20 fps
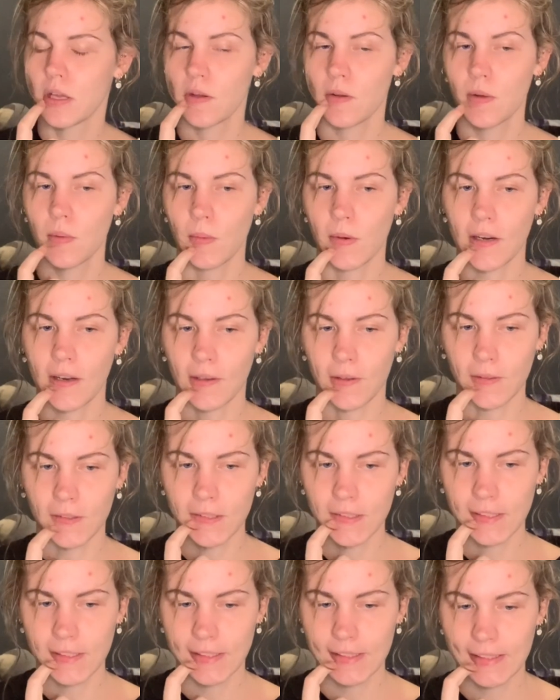What
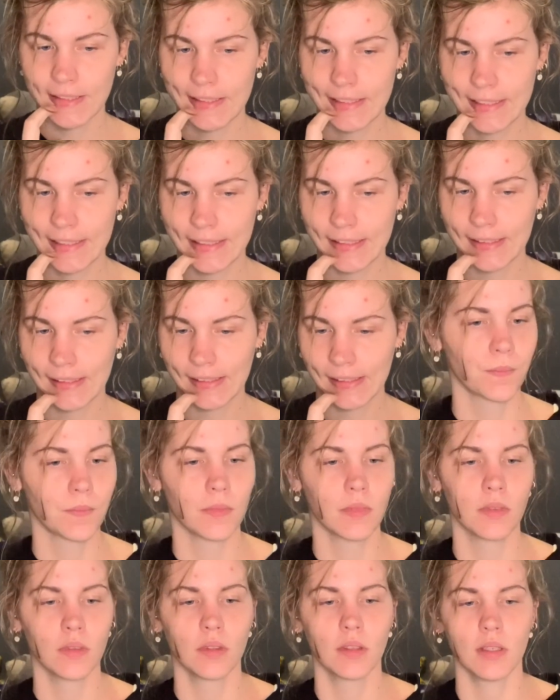else?
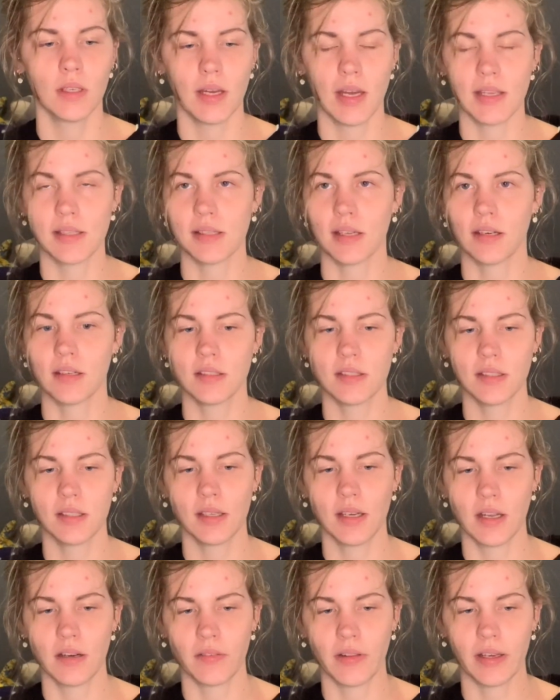I started to
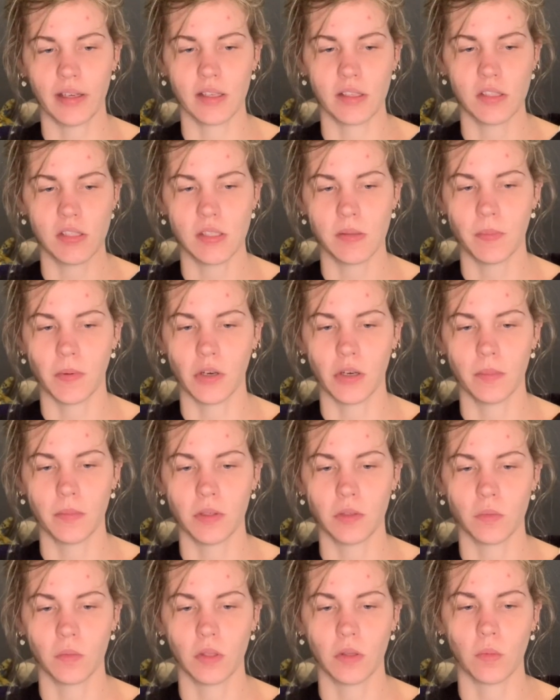kind of like
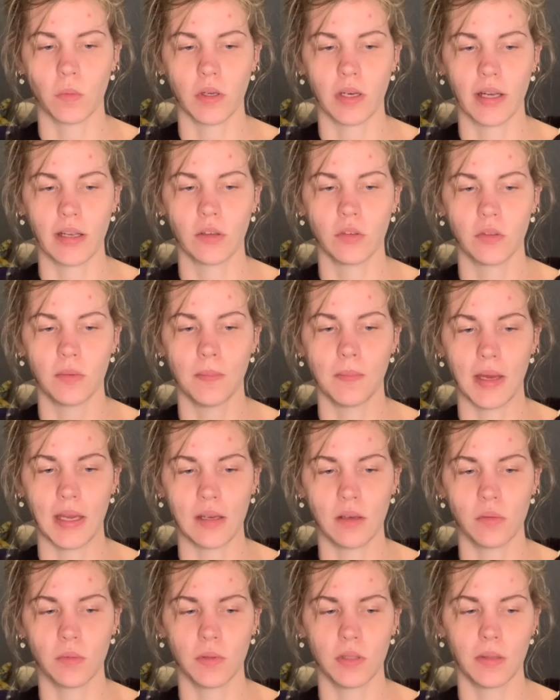experiment with what I could
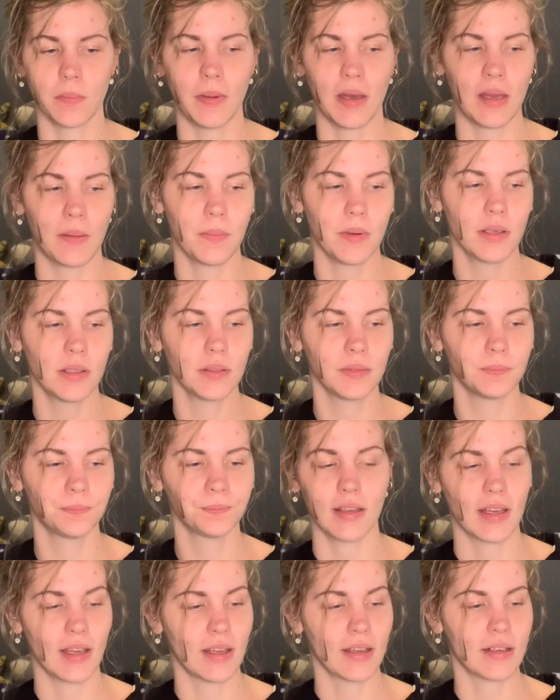make with the paper,
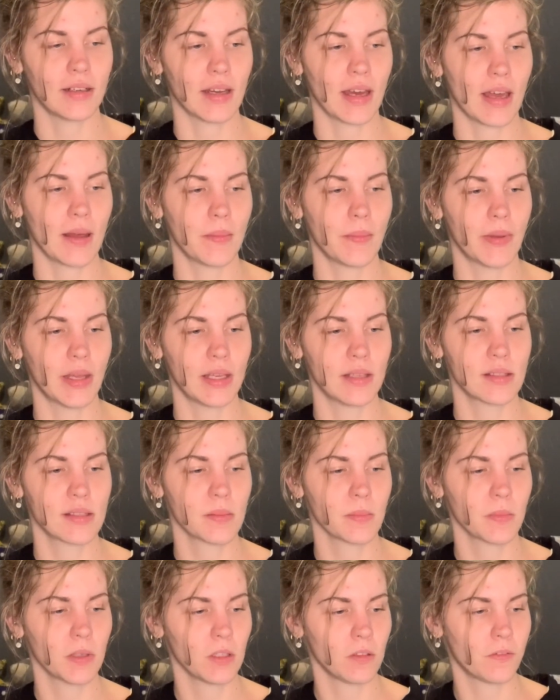and I made
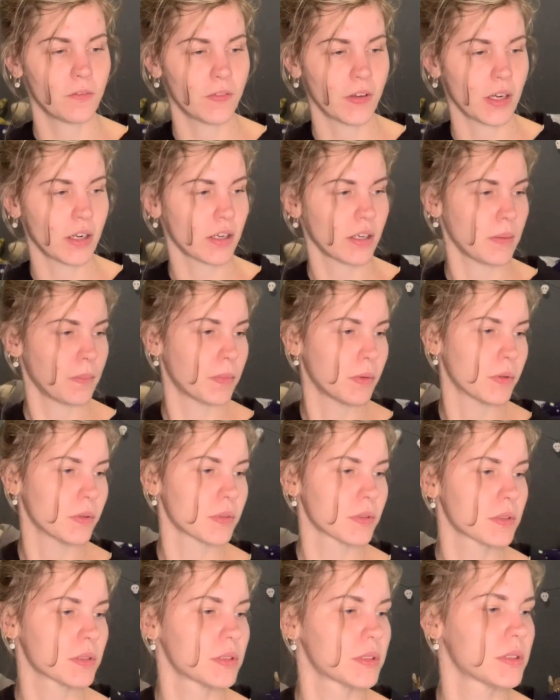some little fairy
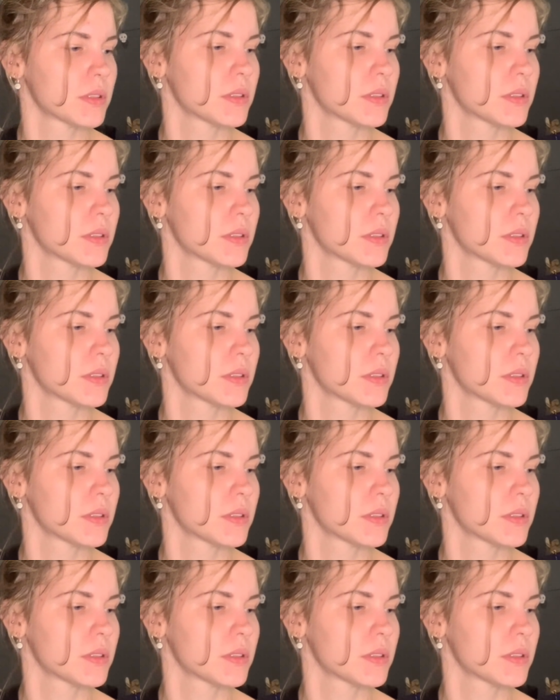books.